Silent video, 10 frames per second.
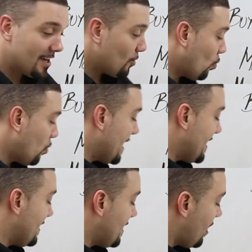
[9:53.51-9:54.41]

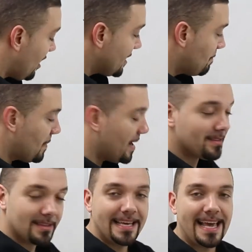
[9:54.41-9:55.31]
when on a
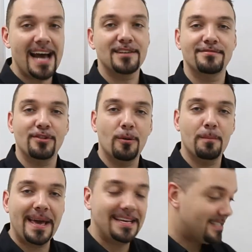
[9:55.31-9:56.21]
monthly cash flow
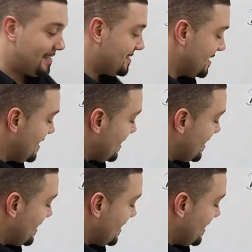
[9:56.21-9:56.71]
basis